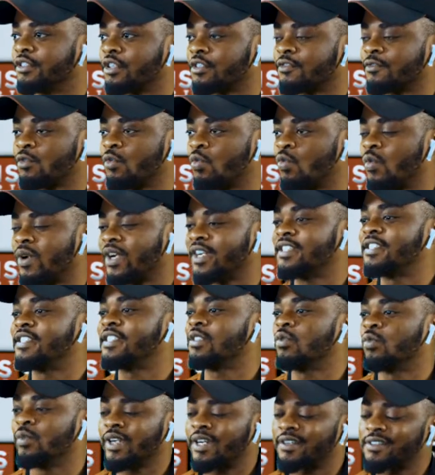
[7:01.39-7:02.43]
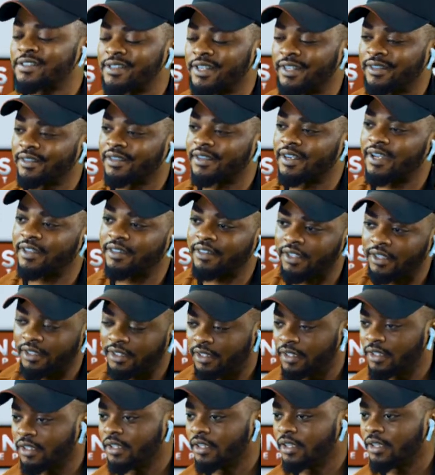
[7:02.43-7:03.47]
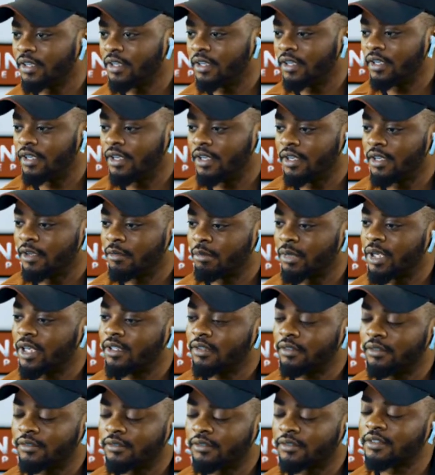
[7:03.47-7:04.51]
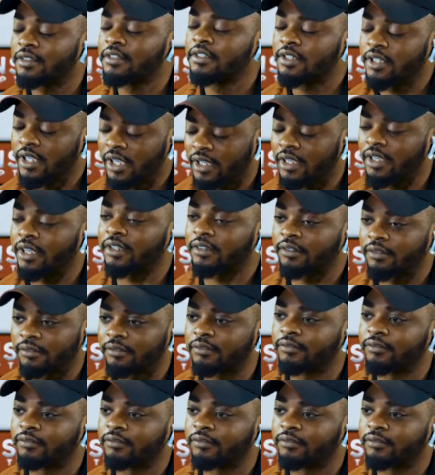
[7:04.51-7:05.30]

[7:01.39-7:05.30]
just for one scene without saying nothing man take it